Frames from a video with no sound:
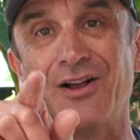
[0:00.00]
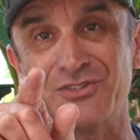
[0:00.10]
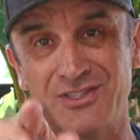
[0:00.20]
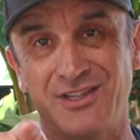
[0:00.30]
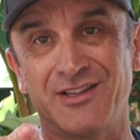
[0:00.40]
I'll
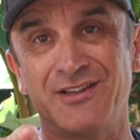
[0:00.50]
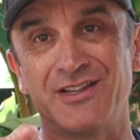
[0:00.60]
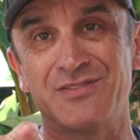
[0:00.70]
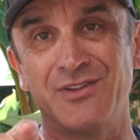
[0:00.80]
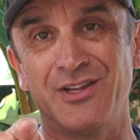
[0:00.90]
see you on the
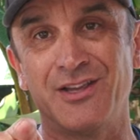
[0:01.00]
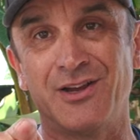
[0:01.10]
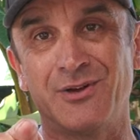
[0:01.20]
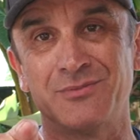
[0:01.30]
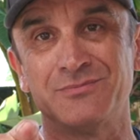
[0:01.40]
next
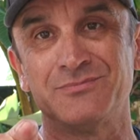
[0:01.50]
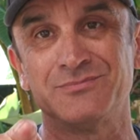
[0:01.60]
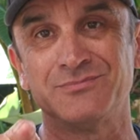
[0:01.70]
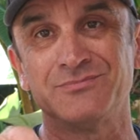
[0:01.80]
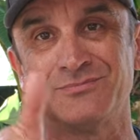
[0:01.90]
video.
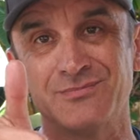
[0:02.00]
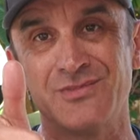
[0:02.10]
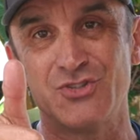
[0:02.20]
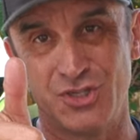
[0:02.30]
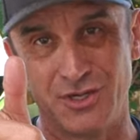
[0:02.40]

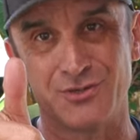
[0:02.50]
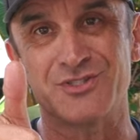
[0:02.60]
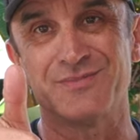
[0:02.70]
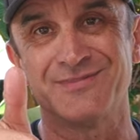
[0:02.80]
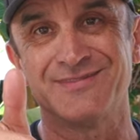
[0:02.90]
Cheers.